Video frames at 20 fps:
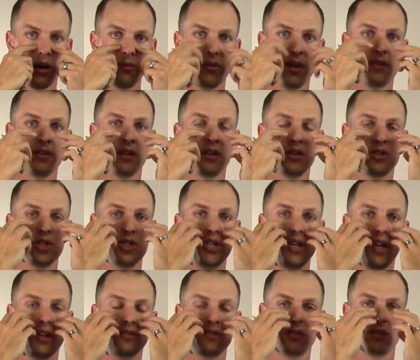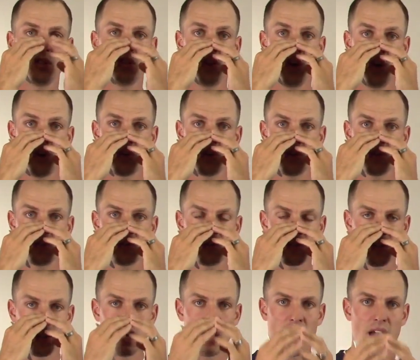in the cheeks and the nose
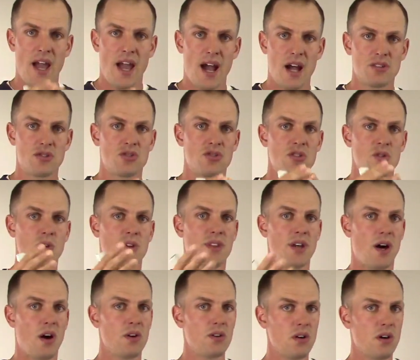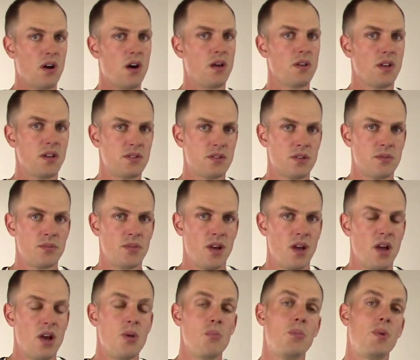has to do with alcoholism,
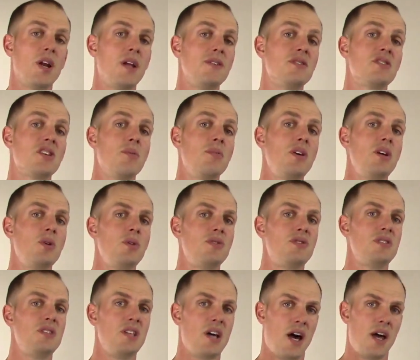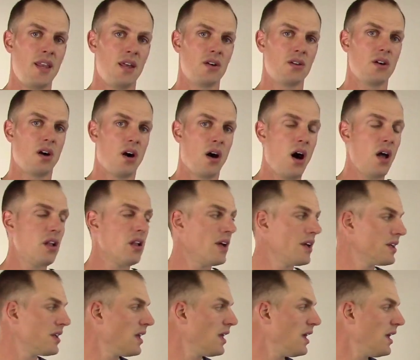but in someone who is
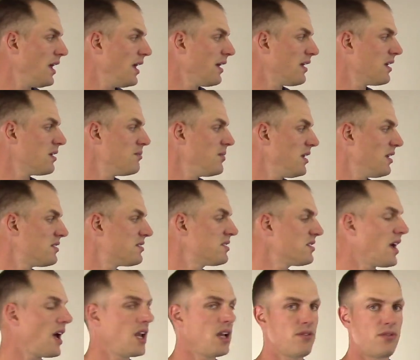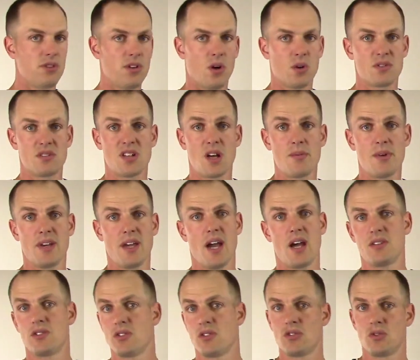non-alcoholic, it can be a sign of low stomach
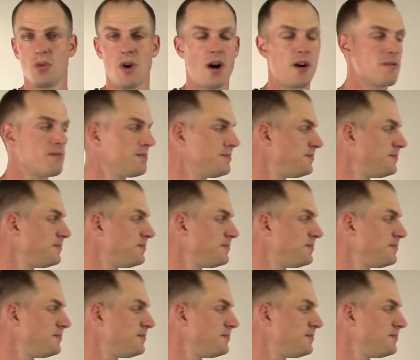acid as well.